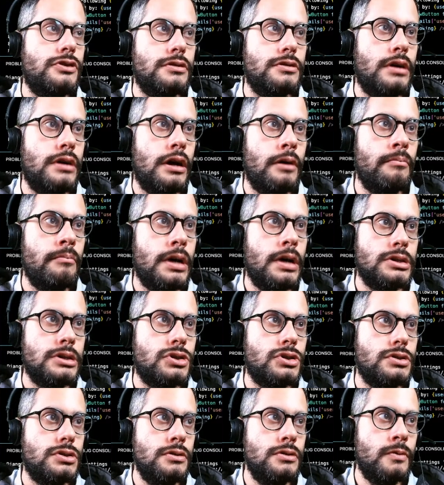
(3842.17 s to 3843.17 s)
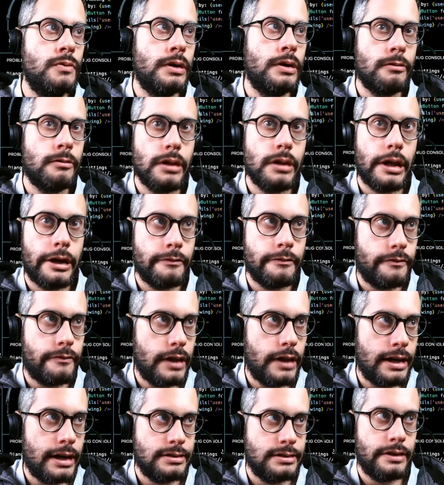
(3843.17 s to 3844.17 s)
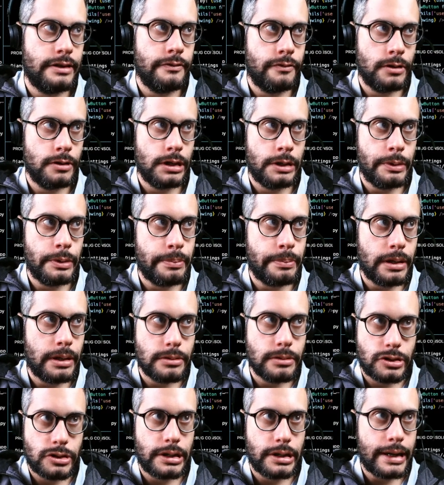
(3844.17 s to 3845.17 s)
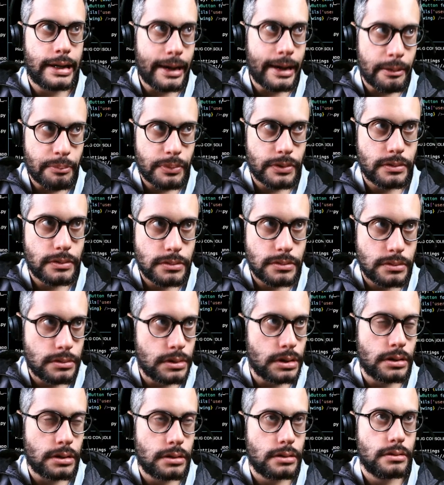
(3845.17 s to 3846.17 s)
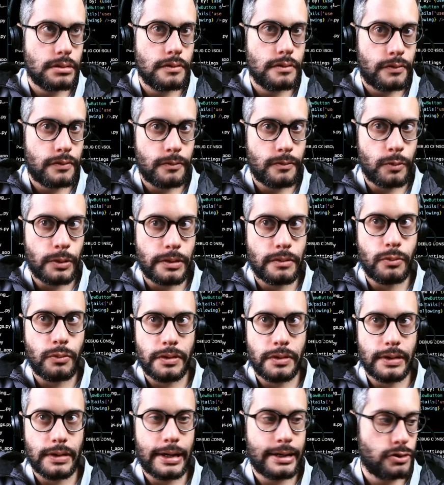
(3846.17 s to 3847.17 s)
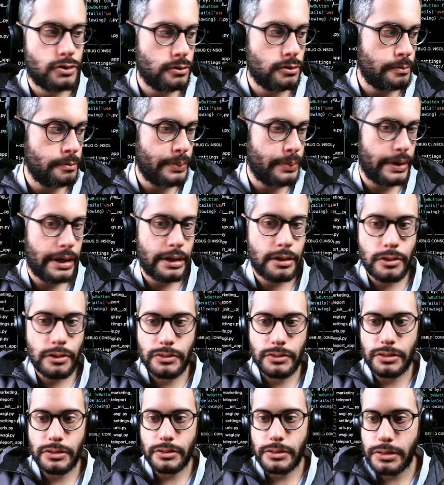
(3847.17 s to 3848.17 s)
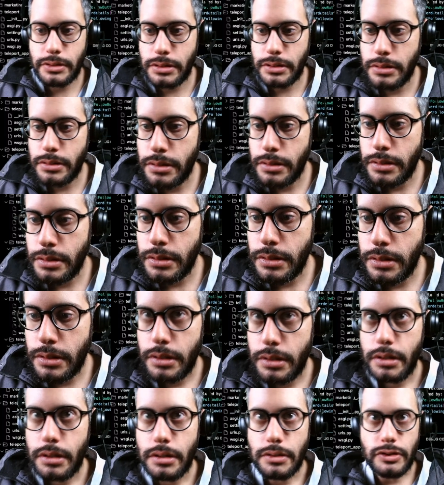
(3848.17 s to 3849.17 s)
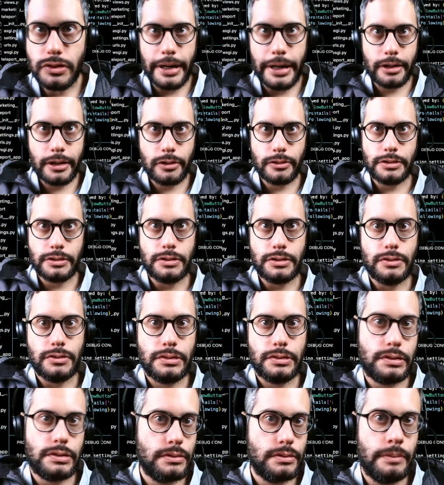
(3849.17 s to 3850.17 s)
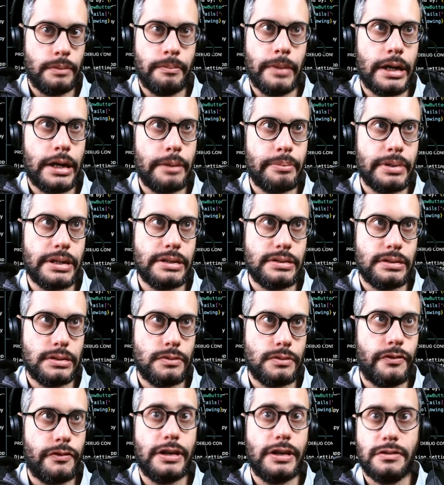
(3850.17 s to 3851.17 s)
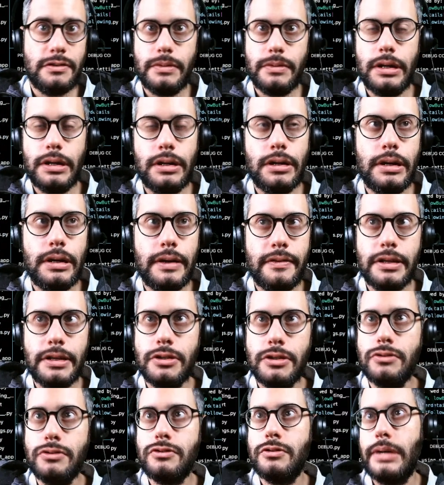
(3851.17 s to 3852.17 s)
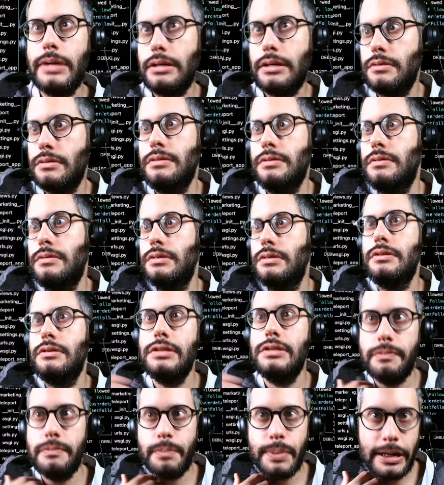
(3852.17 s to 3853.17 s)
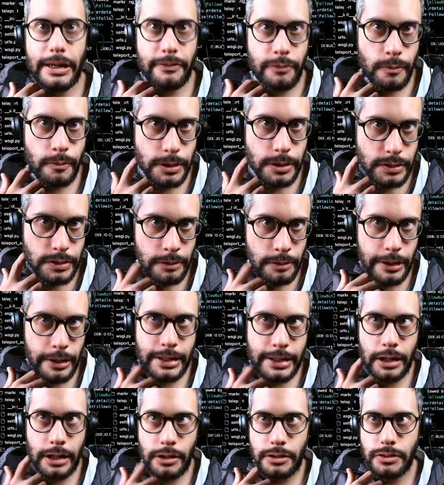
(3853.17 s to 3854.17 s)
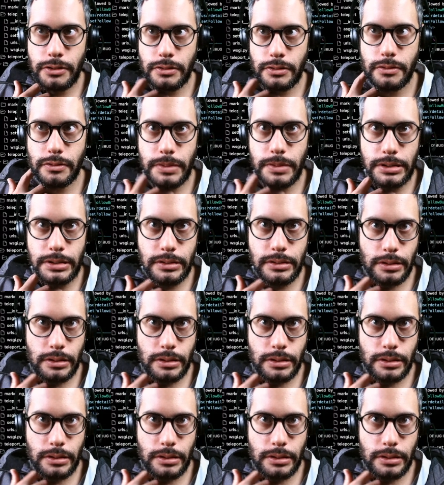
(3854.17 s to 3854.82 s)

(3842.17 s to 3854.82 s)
how much you want to rely on Flask if you're going to be publishing an app, like with actual paid users. Django is used in many places. I think YouTube. This platform we're using right now on YouTube. It's